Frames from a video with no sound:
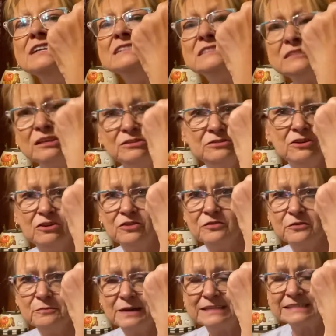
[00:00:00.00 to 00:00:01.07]
It's too dark for
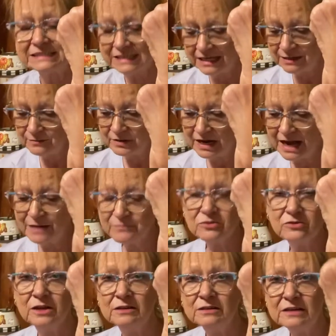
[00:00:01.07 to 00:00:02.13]
my skin, but I'm going
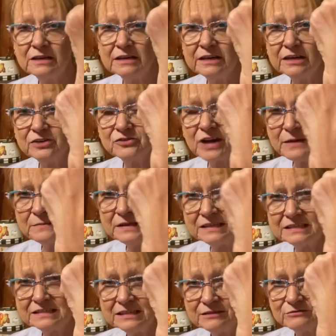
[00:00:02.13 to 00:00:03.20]
to try
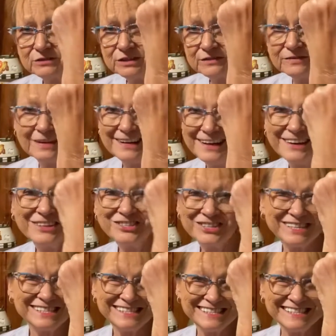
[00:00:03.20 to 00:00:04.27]
mixing it with the vanilla
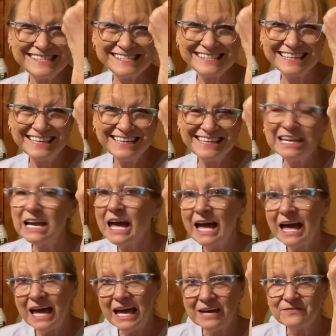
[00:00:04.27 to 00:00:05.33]
just to see.
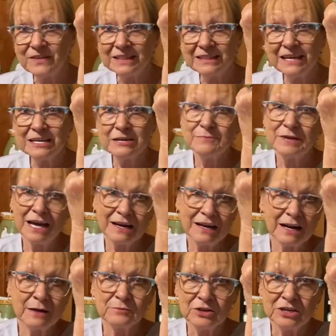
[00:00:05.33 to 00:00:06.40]
If I think about it,
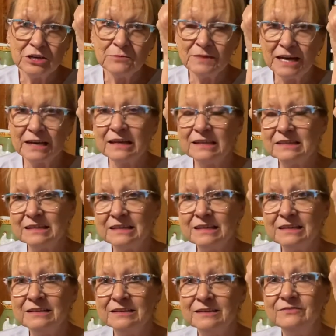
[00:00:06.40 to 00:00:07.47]
I'll bring you back at the
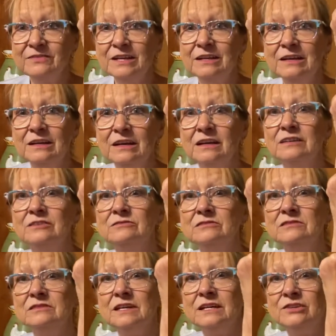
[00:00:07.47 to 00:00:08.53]
end of the video
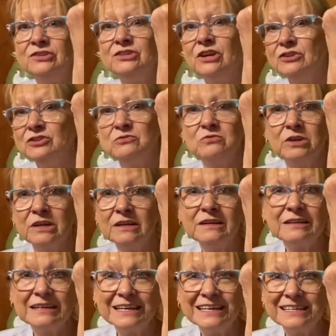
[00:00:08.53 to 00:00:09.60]
and show you what it
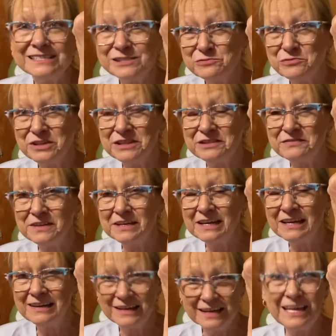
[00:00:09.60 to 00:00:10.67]
does with the
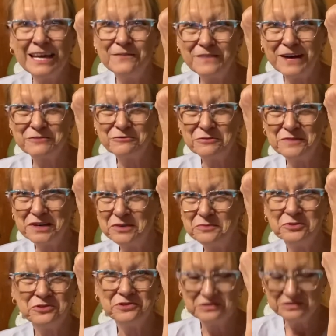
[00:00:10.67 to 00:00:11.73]
vanilla, if I remember.